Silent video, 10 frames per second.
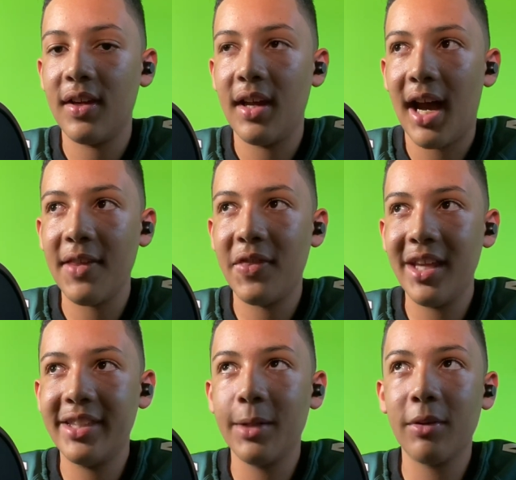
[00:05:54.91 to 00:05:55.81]
I
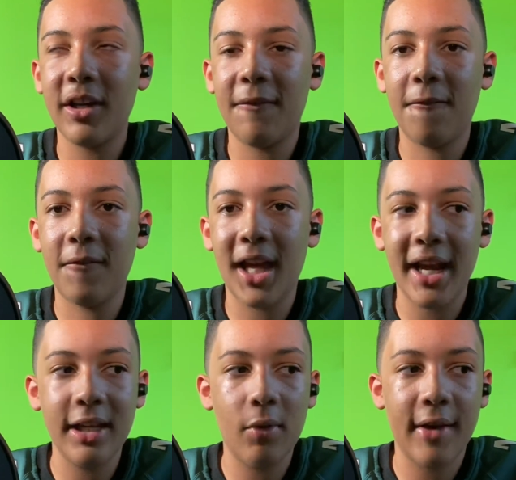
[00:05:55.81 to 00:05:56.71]
think they were going to fly
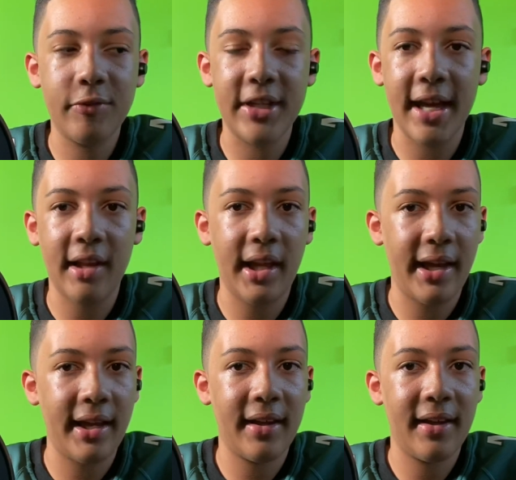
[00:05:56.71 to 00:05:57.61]
you out to LA